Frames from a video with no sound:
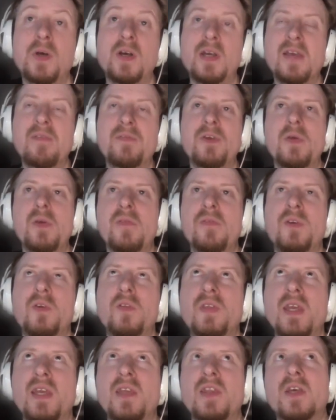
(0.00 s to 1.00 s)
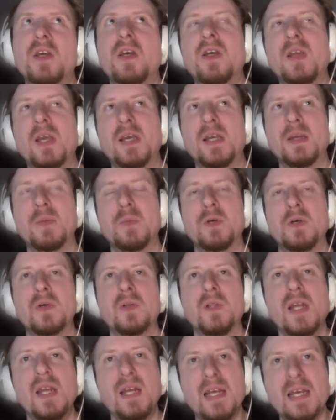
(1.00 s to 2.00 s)
But if you think that, okay,
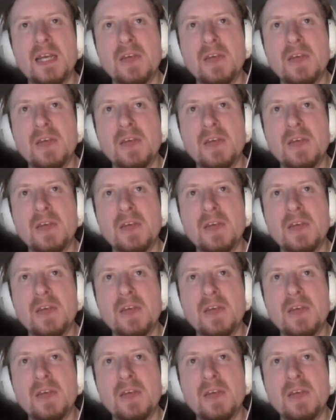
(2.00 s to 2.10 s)
well,